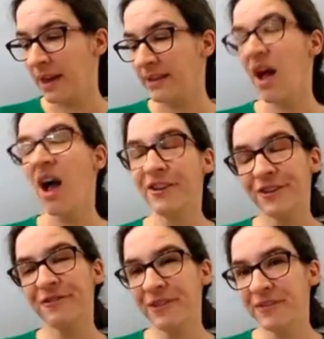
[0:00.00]
is
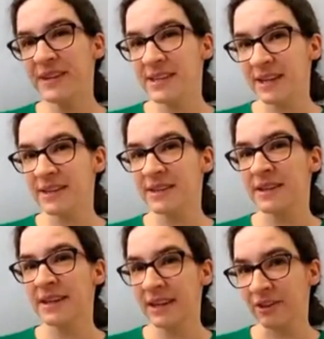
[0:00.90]
156
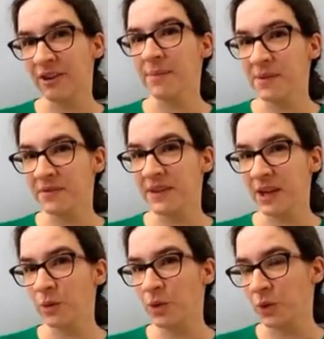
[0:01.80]
kilograms of
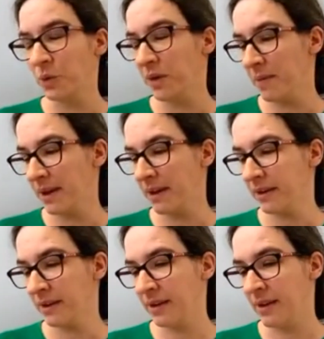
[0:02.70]
CO2 emitted.